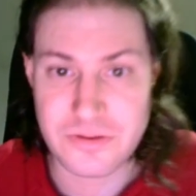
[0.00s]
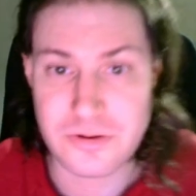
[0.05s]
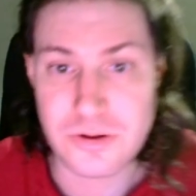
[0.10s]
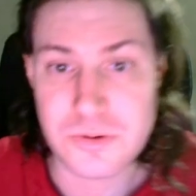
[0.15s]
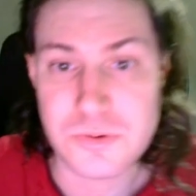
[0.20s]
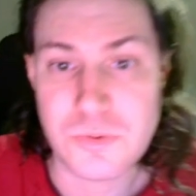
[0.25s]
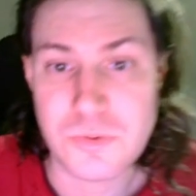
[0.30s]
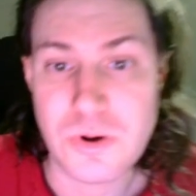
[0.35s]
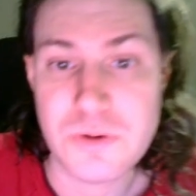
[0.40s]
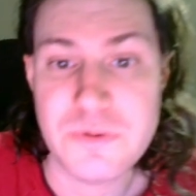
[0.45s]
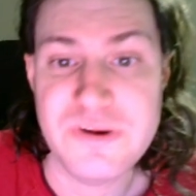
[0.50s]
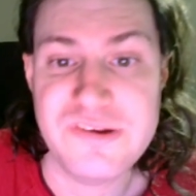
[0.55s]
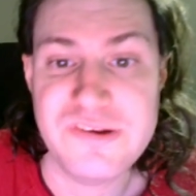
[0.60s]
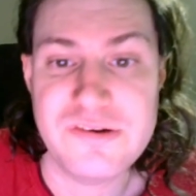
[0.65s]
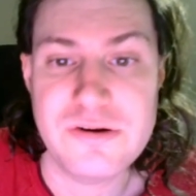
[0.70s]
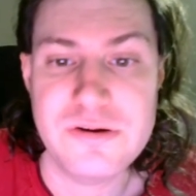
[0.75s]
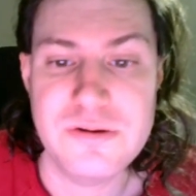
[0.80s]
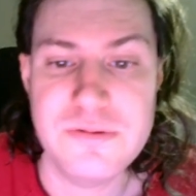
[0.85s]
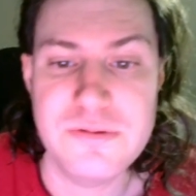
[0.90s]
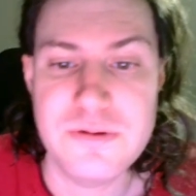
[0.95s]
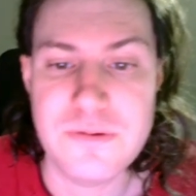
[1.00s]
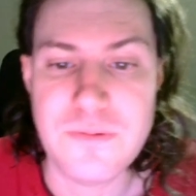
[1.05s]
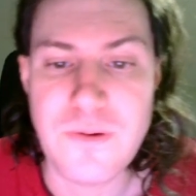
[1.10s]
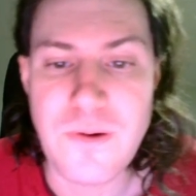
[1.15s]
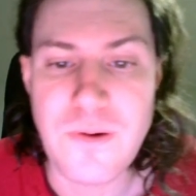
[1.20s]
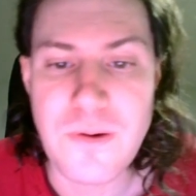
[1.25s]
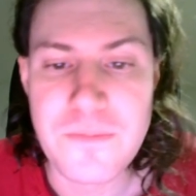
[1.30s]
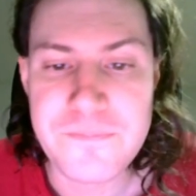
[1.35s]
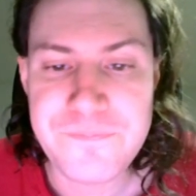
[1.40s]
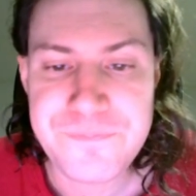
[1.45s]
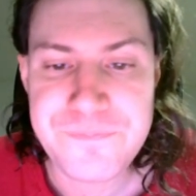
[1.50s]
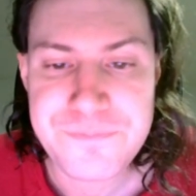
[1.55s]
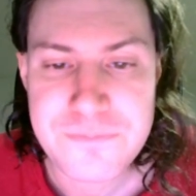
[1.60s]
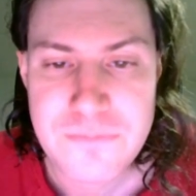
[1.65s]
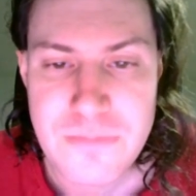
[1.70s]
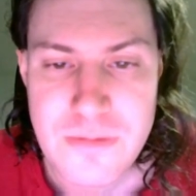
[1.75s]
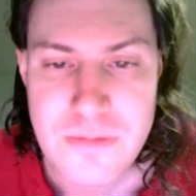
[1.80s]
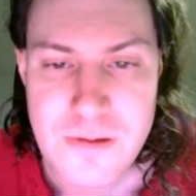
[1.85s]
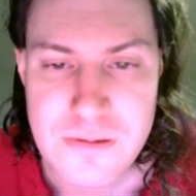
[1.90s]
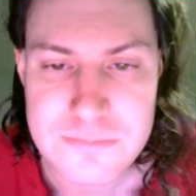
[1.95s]
lower walkways are going
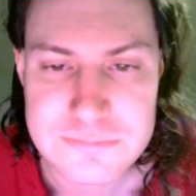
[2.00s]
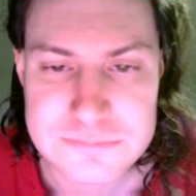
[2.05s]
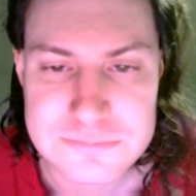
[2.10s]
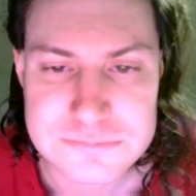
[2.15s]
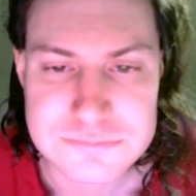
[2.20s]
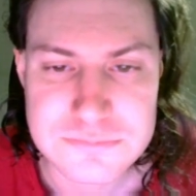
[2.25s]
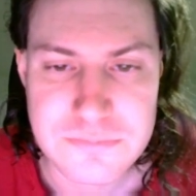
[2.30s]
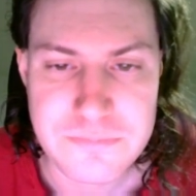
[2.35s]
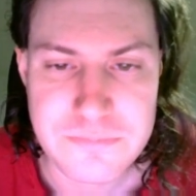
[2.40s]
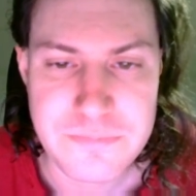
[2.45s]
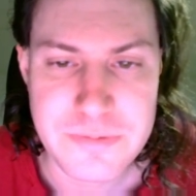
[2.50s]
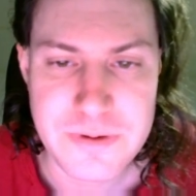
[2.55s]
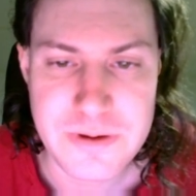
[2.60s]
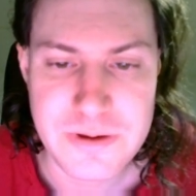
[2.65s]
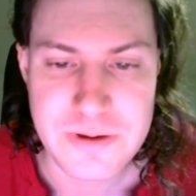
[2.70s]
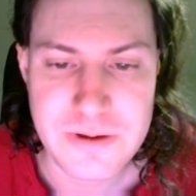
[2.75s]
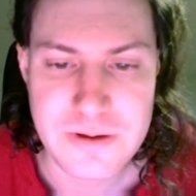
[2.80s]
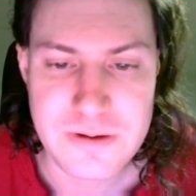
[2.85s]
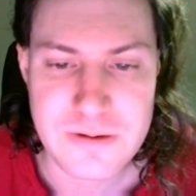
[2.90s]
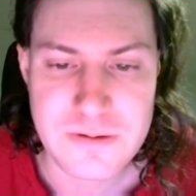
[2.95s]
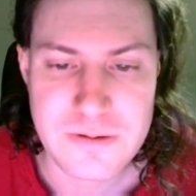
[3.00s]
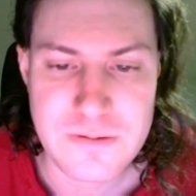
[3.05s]
to be